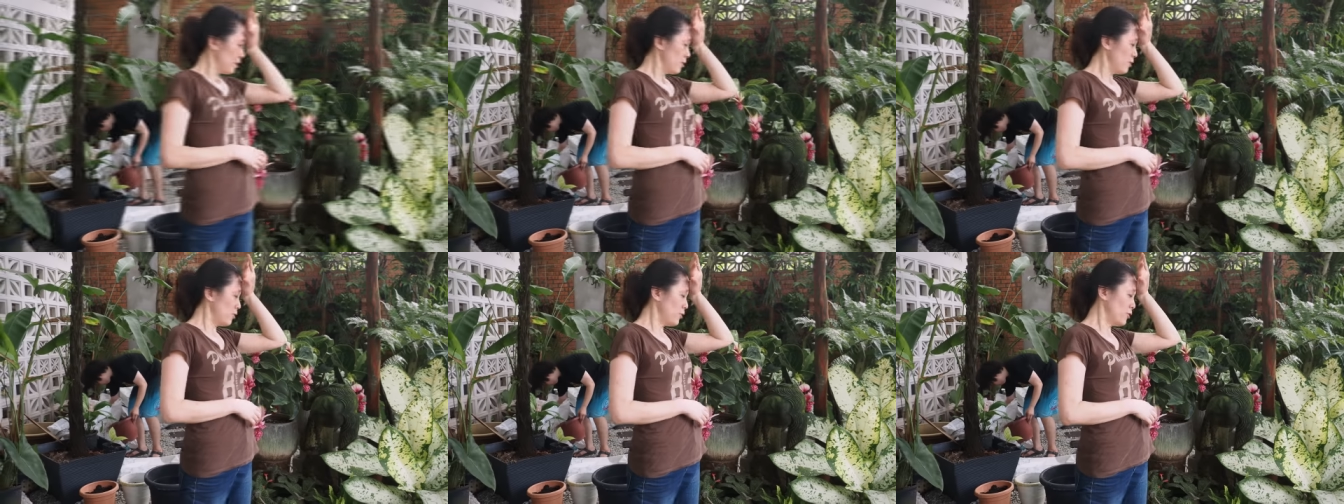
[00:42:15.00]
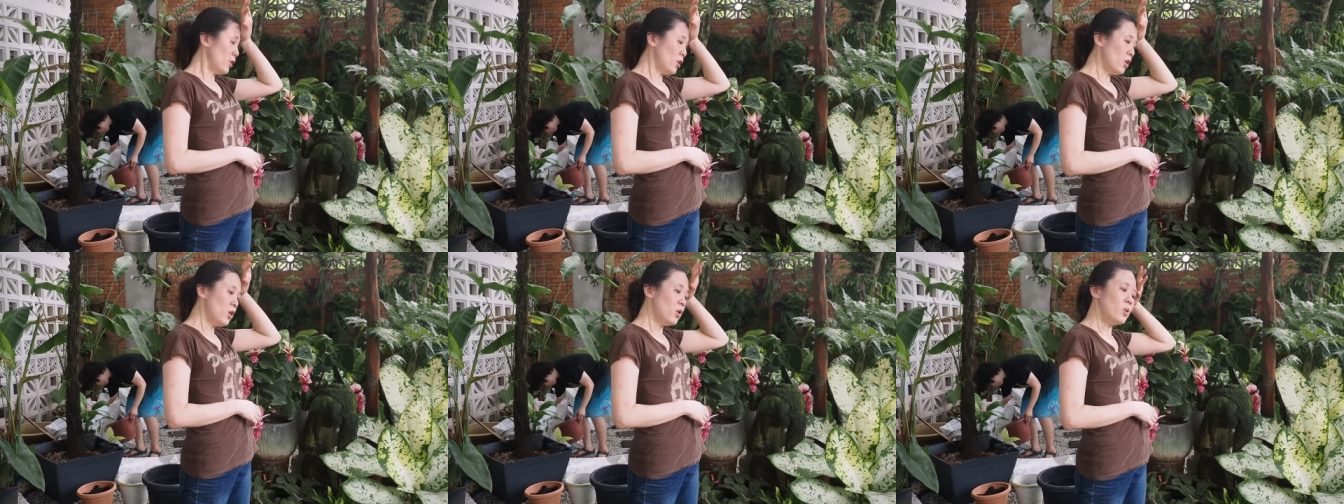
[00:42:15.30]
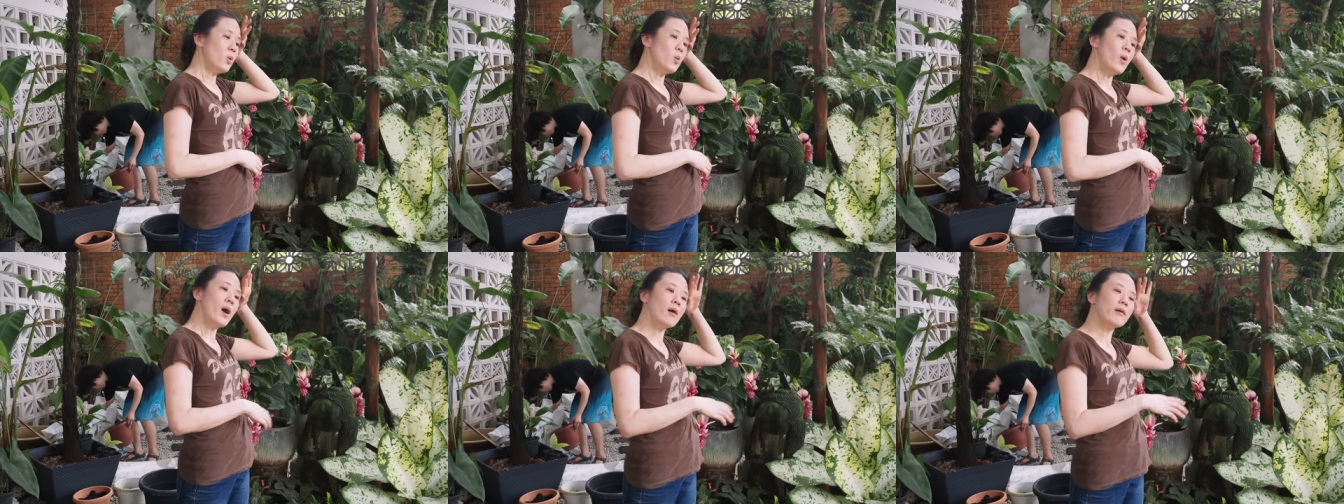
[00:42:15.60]
So
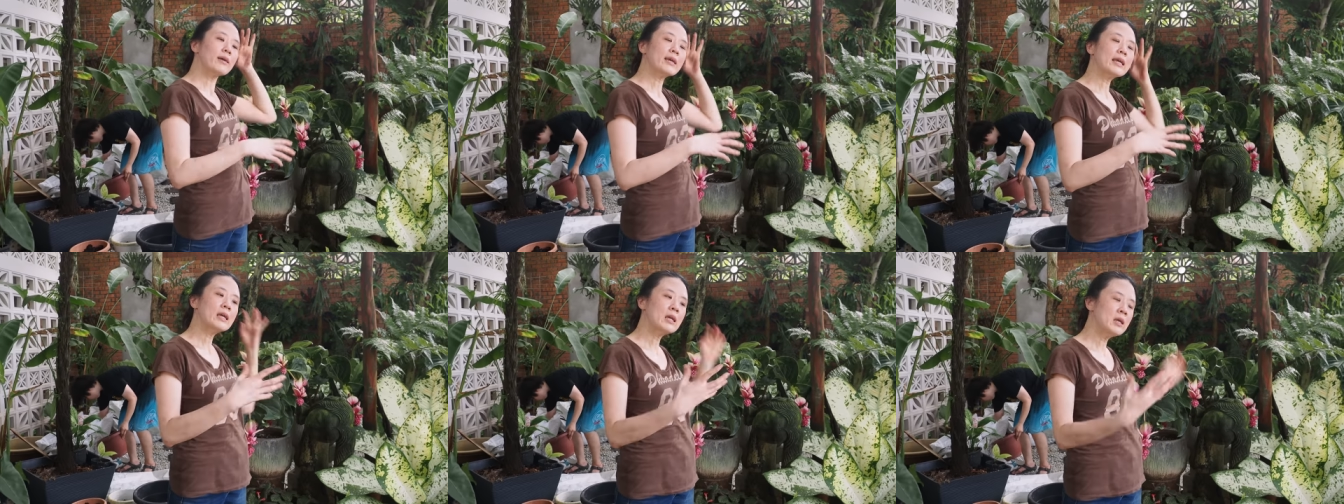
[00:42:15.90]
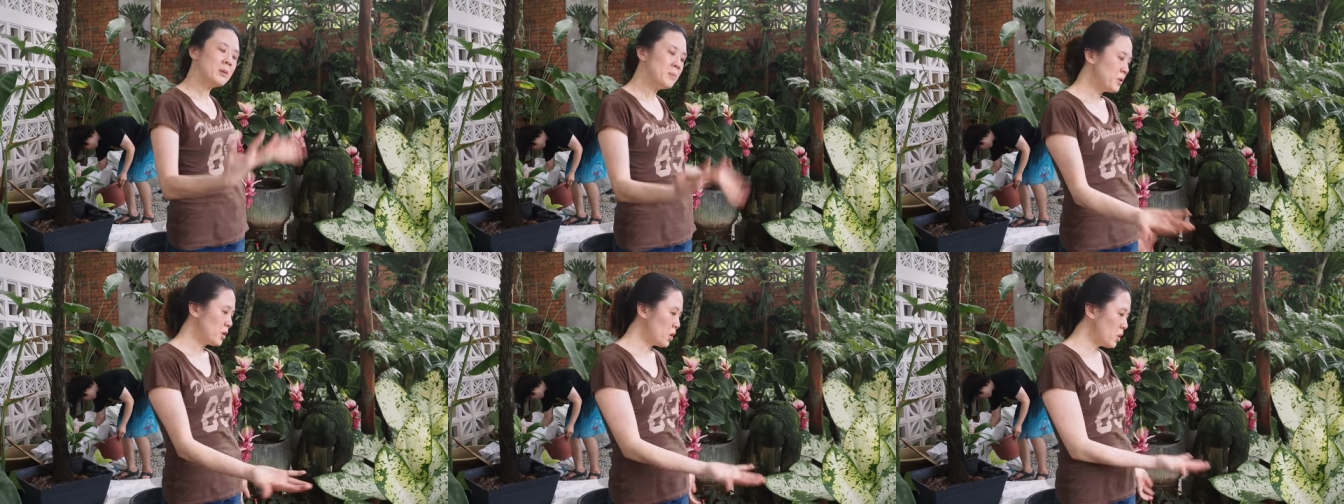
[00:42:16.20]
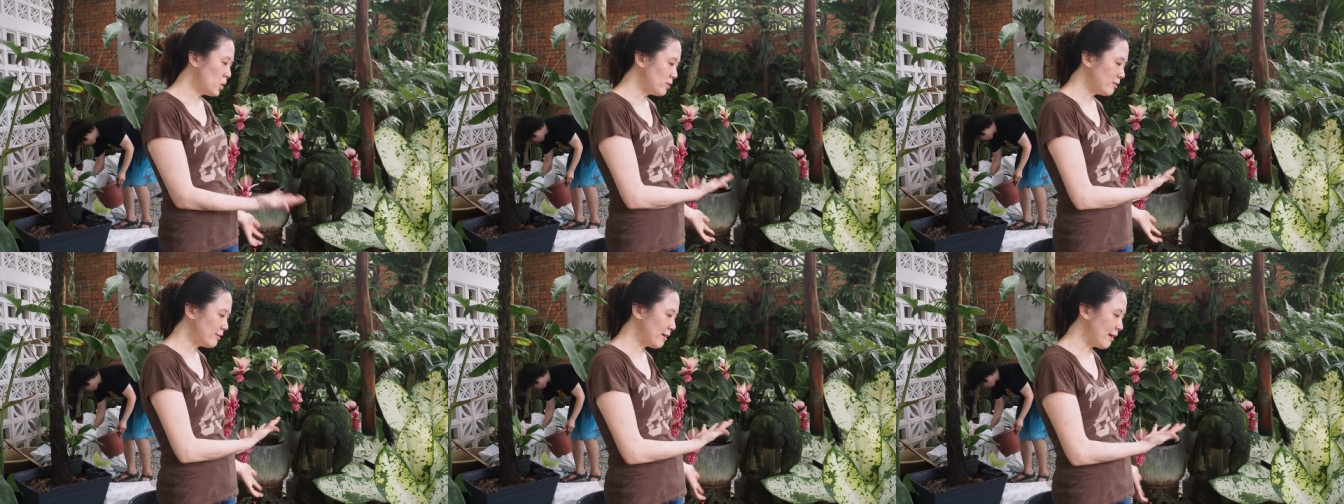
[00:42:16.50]
while Kim
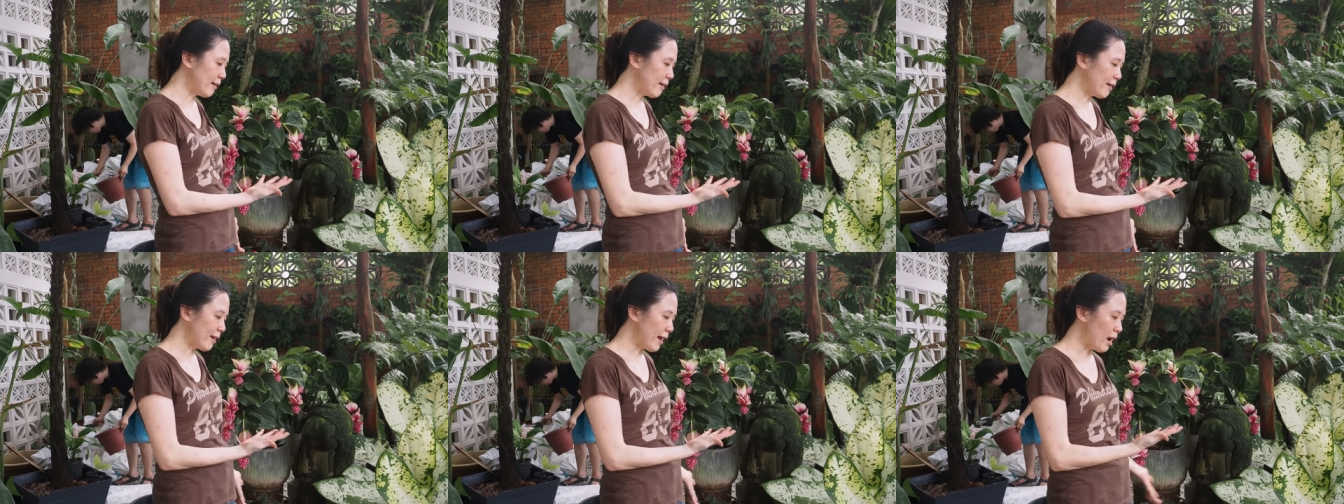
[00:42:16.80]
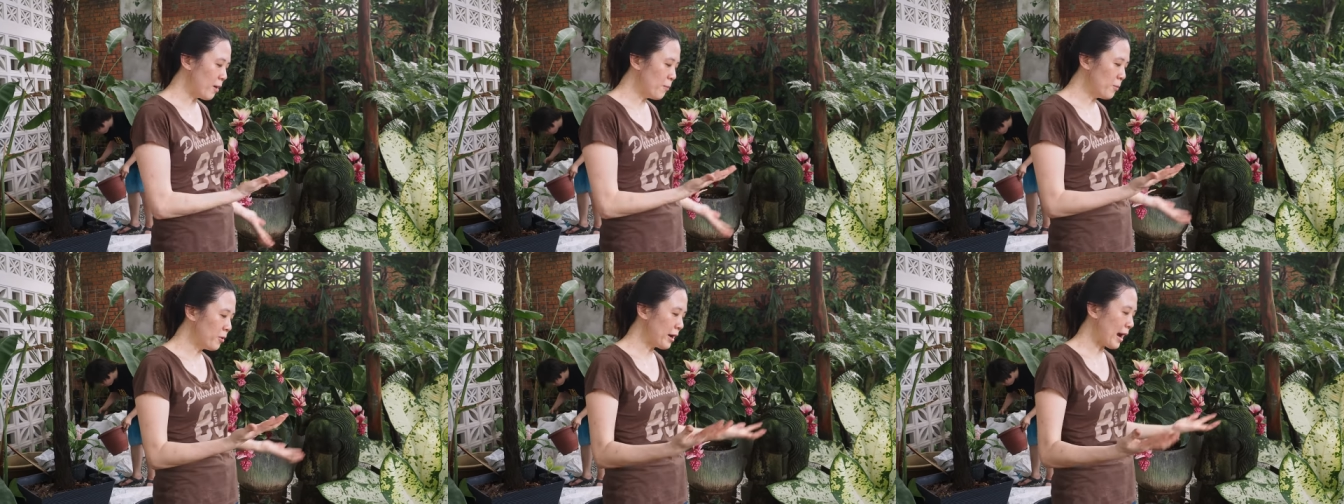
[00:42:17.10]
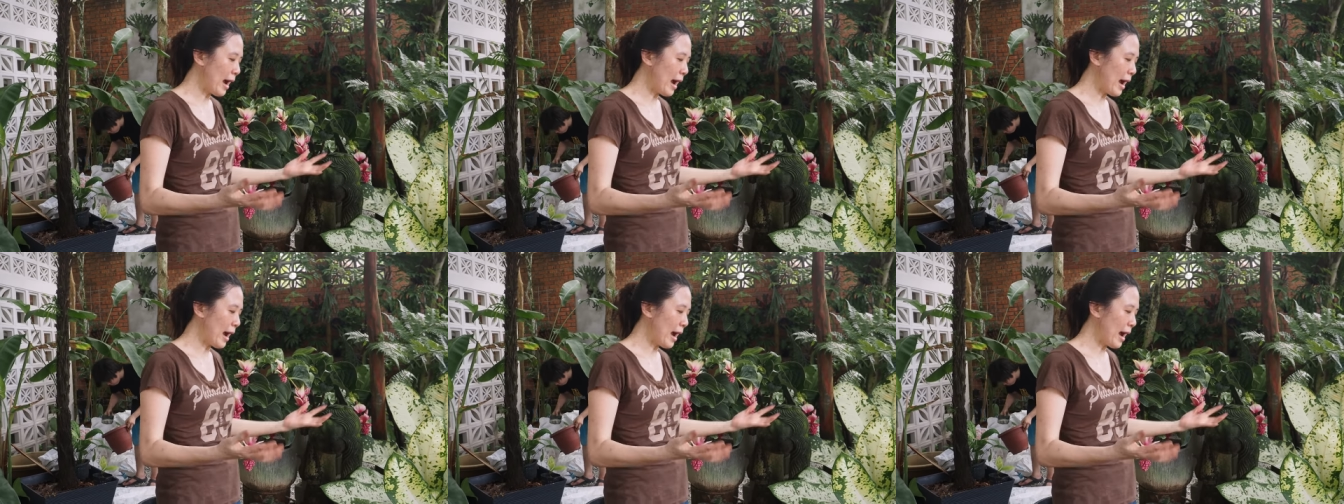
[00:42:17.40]
goes and get more